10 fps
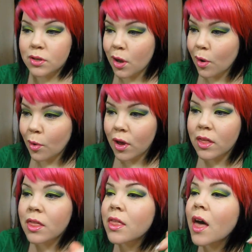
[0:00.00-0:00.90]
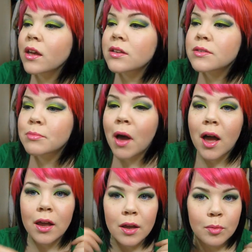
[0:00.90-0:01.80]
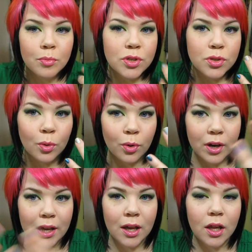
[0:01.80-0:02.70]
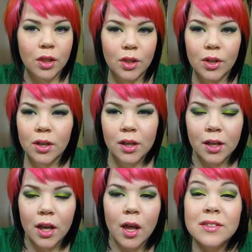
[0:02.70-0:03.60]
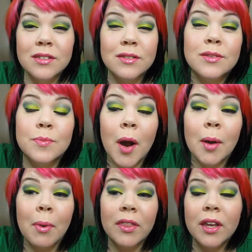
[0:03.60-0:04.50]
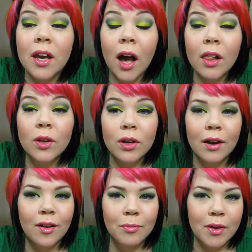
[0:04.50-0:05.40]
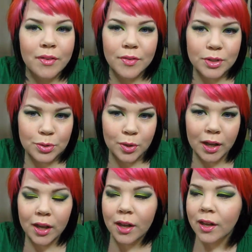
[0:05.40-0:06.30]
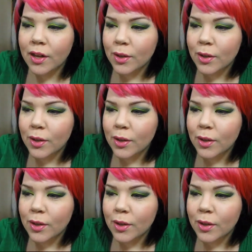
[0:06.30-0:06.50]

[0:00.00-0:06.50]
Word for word: So that is my Midori look. This is inspired by the color of my favorite drink.